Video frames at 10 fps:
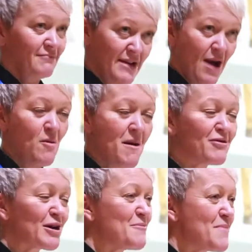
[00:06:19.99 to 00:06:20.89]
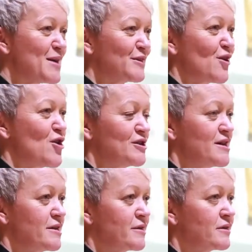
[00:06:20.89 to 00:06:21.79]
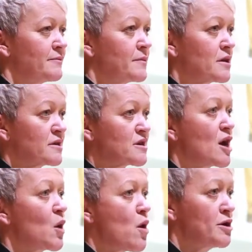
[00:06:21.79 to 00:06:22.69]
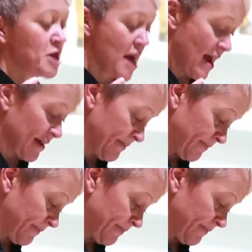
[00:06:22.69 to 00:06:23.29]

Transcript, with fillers: now American-based artist Cai Guo-Qiang